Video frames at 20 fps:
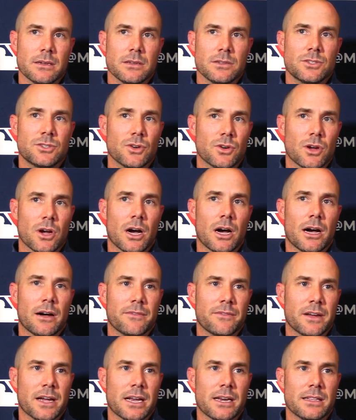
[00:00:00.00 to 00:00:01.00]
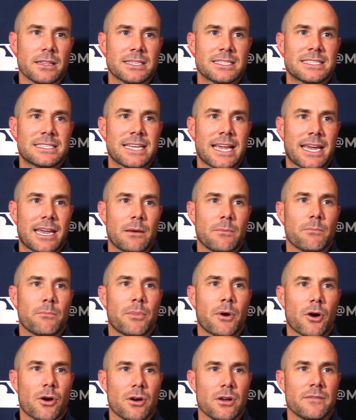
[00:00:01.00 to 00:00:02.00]
took off kind of the second
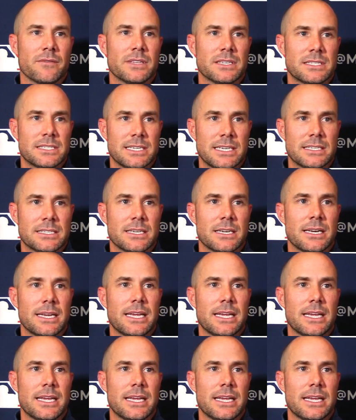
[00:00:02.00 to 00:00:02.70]
part of the season